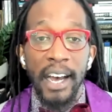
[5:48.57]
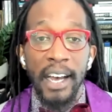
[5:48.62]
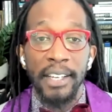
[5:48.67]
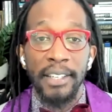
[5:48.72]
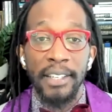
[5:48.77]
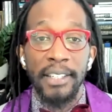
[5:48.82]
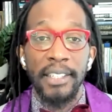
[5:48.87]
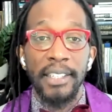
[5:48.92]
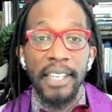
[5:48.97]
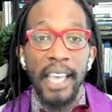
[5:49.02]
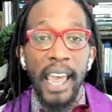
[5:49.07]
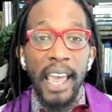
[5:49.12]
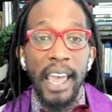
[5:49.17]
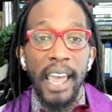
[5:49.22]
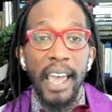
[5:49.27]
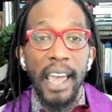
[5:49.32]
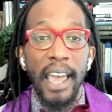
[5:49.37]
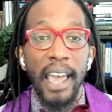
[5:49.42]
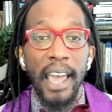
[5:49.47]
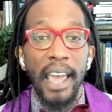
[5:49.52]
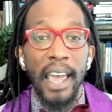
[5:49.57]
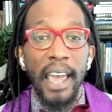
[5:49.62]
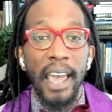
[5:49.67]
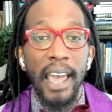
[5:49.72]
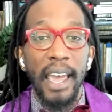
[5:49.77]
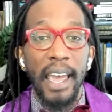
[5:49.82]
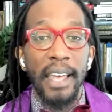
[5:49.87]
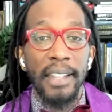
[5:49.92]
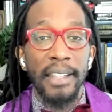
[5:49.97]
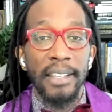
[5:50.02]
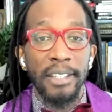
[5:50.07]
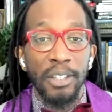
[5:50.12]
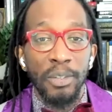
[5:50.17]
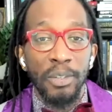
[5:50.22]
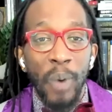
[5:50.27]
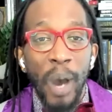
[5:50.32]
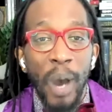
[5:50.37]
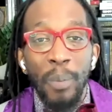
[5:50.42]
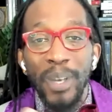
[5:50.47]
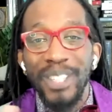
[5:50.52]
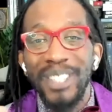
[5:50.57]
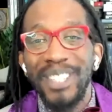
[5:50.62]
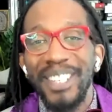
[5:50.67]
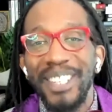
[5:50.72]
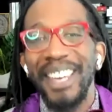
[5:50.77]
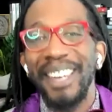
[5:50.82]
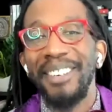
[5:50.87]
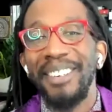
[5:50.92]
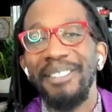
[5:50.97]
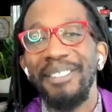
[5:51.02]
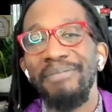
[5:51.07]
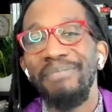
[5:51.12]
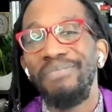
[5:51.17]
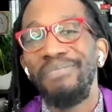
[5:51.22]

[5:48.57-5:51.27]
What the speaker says: us. This is why we sing.